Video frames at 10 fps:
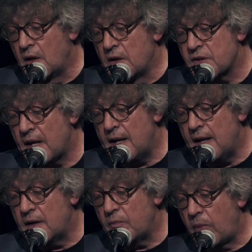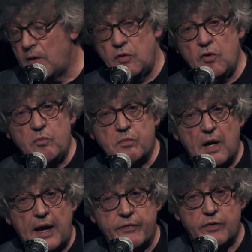saying, "You
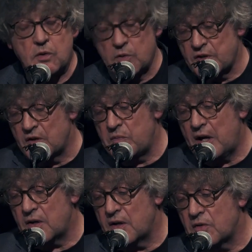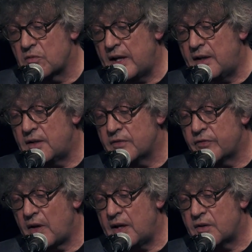bravos had better get ready to
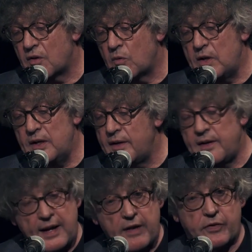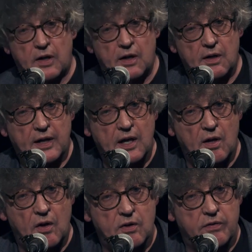fight, or we'll never get
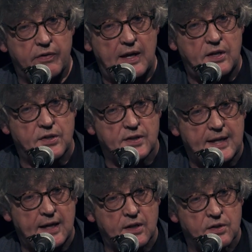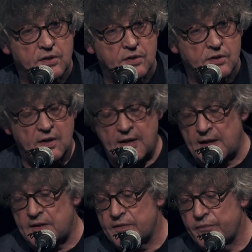out of East Texas
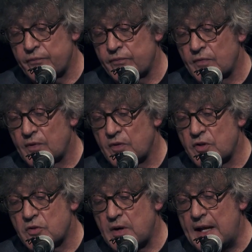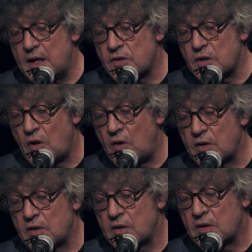tonight. The trail is
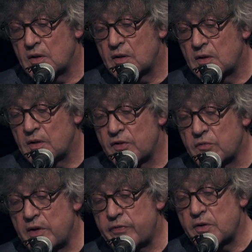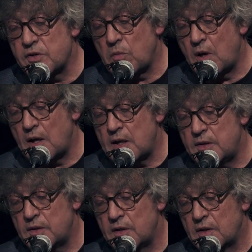long and the river is wide,
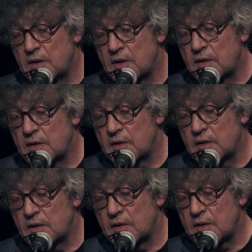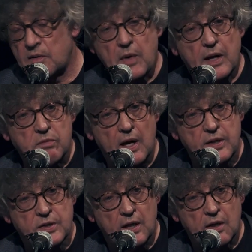and my
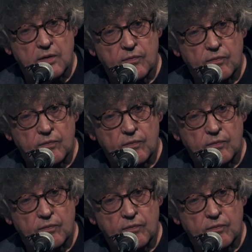ride's here."